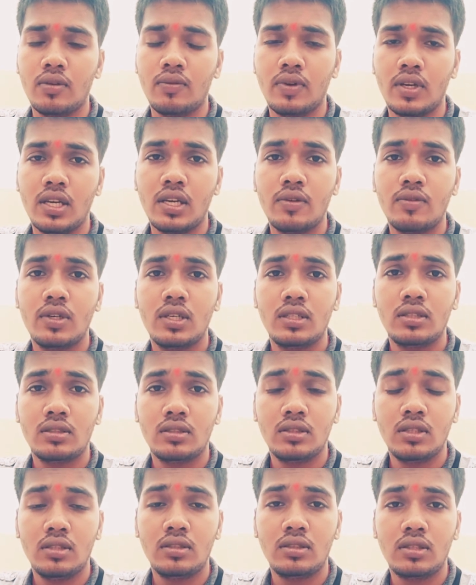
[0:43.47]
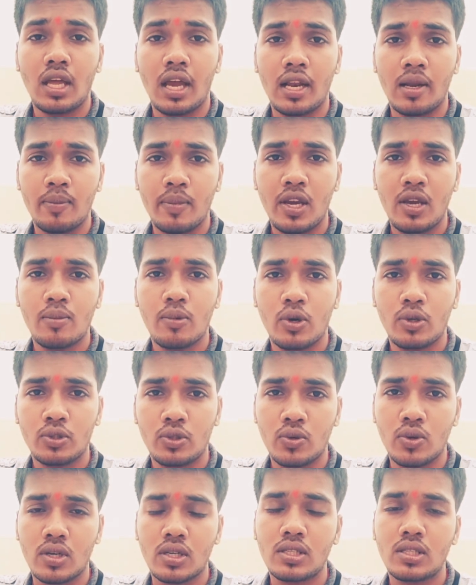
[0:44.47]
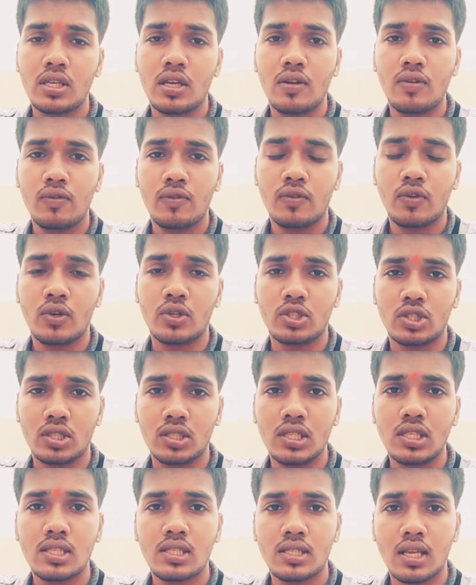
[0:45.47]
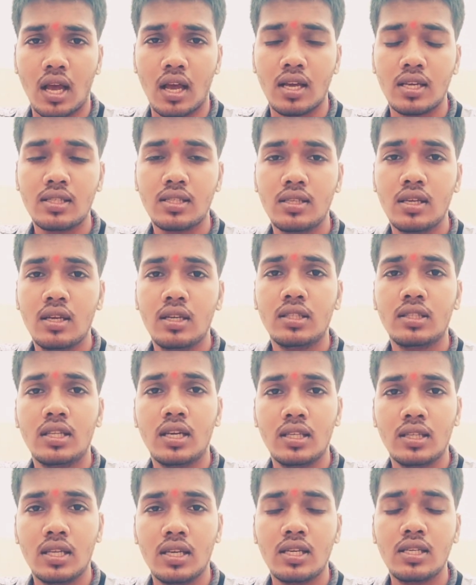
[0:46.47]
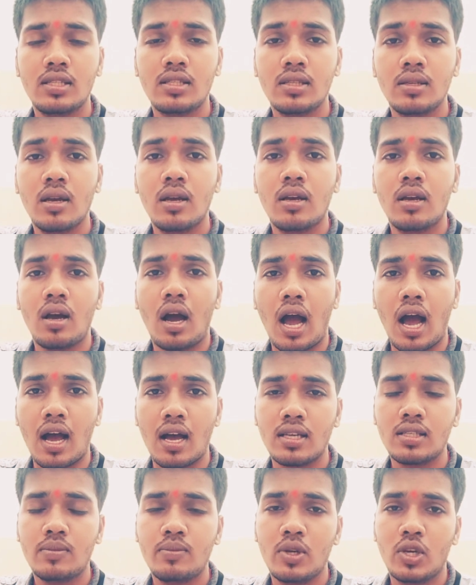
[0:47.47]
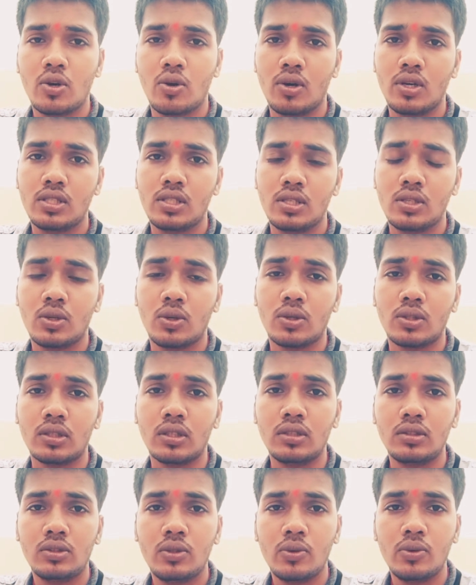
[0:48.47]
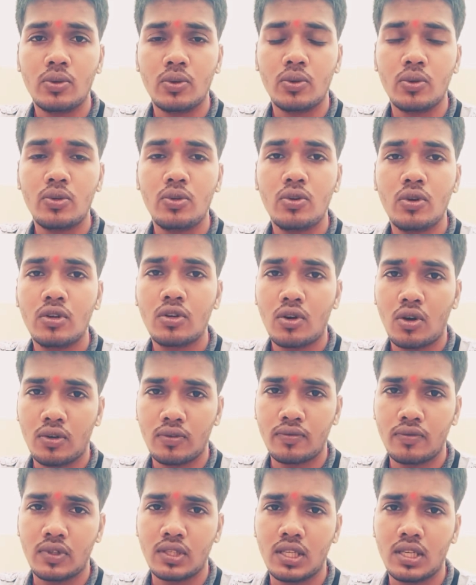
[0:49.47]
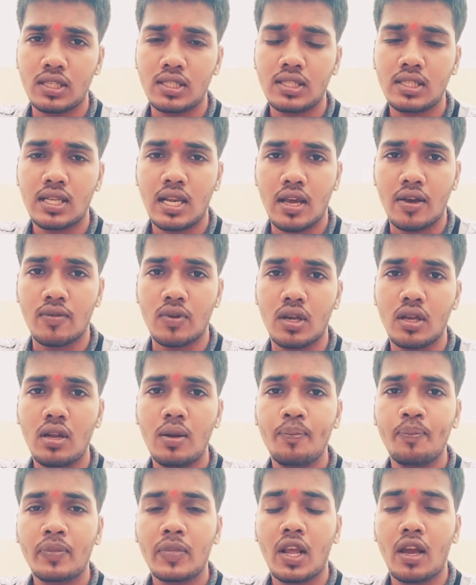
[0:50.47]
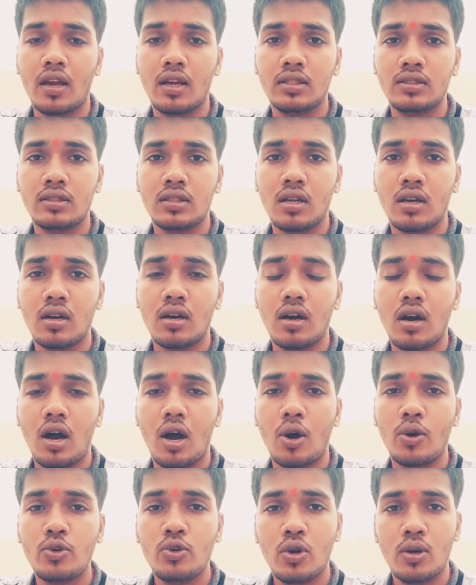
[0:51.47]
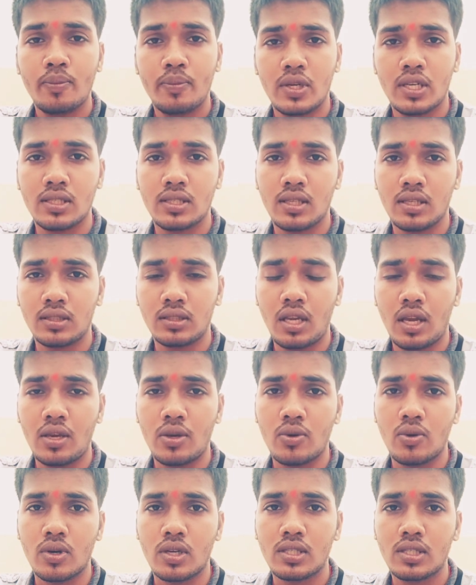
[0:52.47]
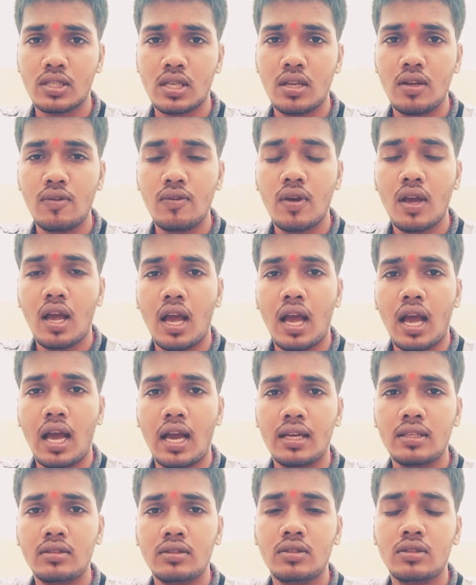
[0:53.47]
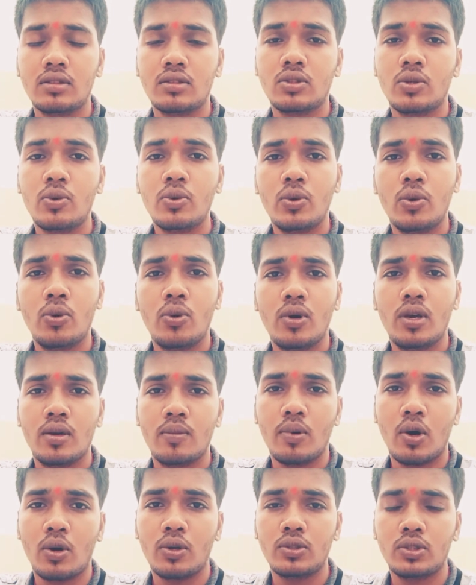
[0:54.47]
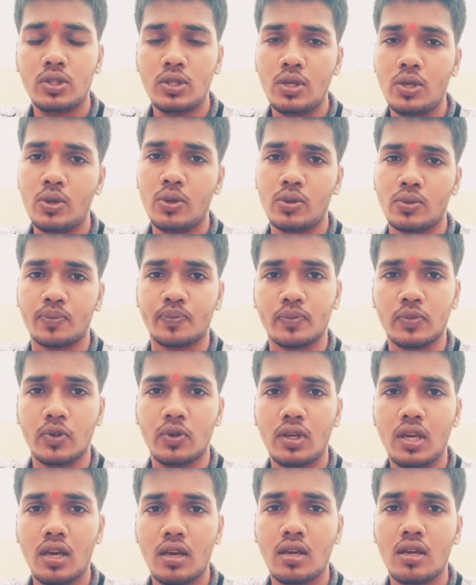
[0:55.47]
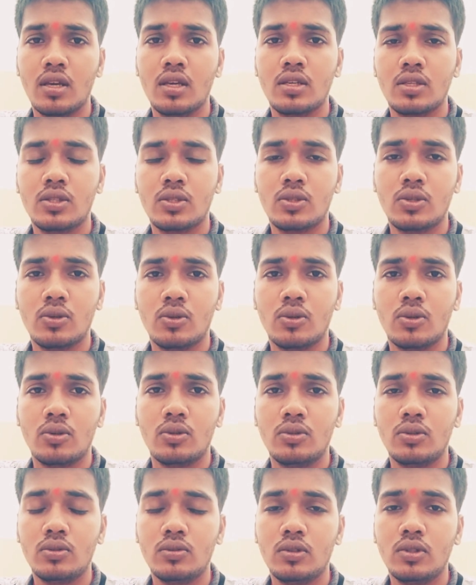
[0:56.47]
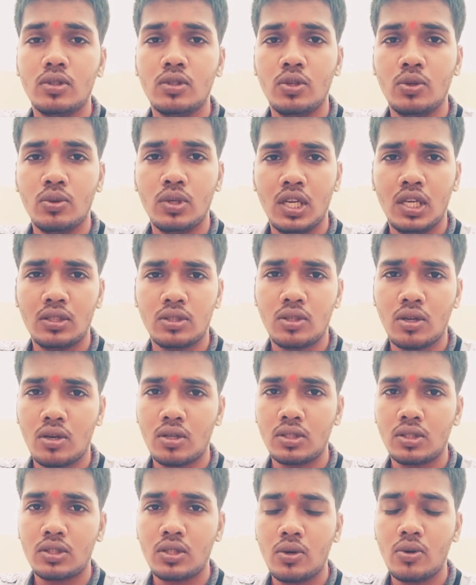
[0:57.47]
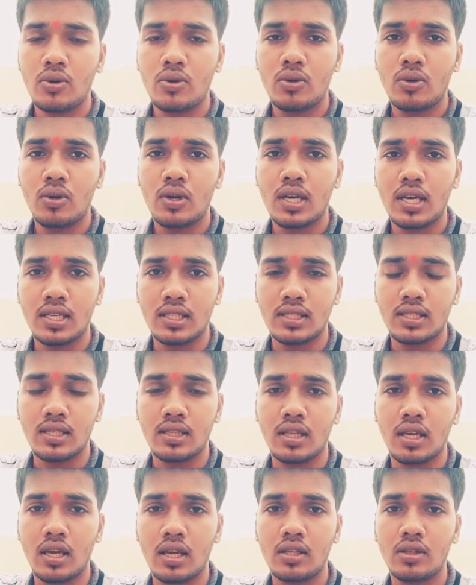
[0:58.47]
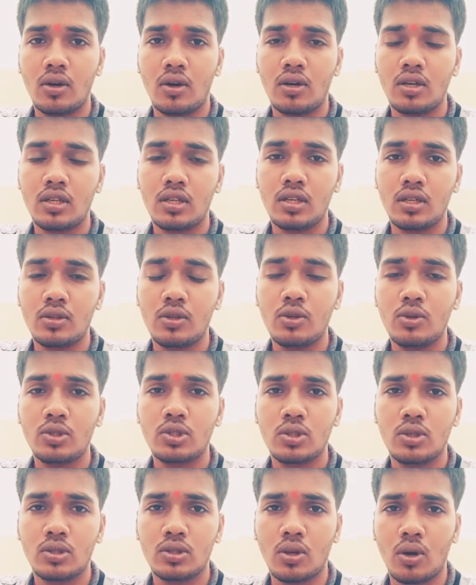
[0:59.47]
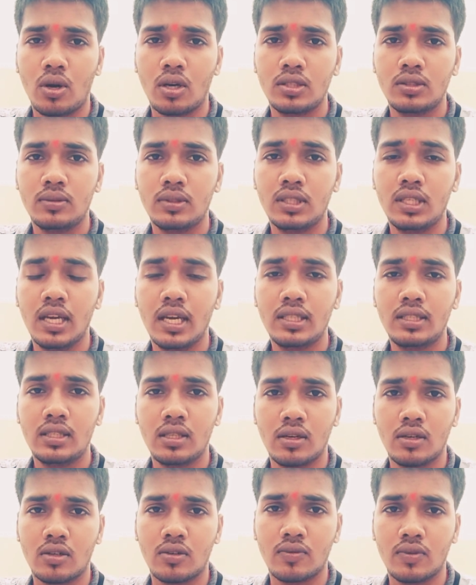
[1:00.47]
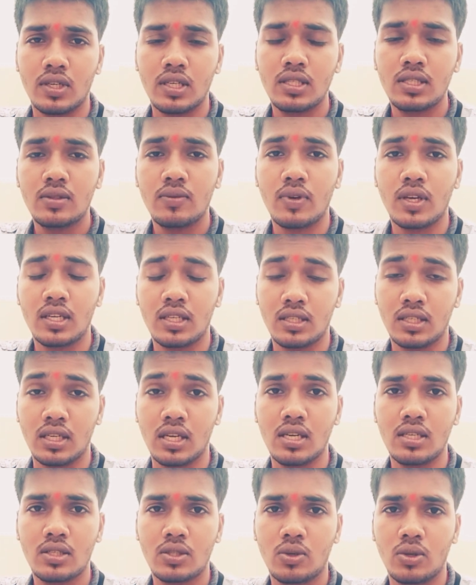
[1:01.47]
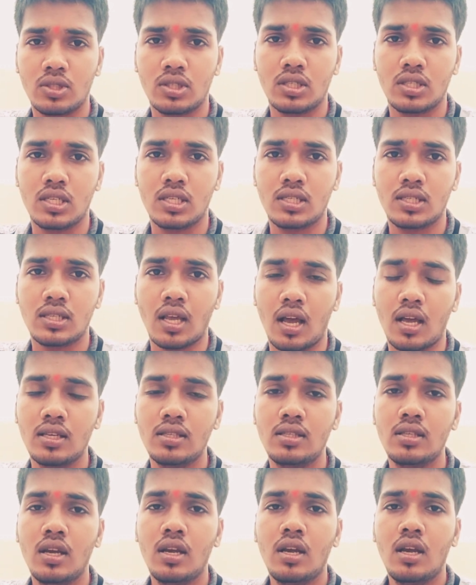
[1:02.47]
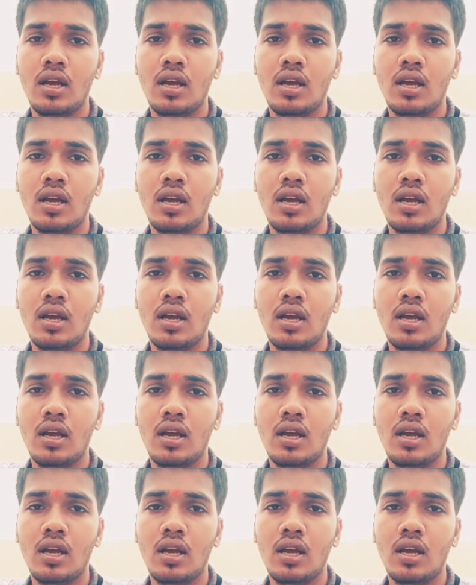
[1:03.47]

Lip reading: Whenever tell me about yourself question is asked, that is asked because in order to know your confidence level and how you are presenting yourself and to know about you. Okay, so you need not to hesitate, or you should not get nervous when this question is asked.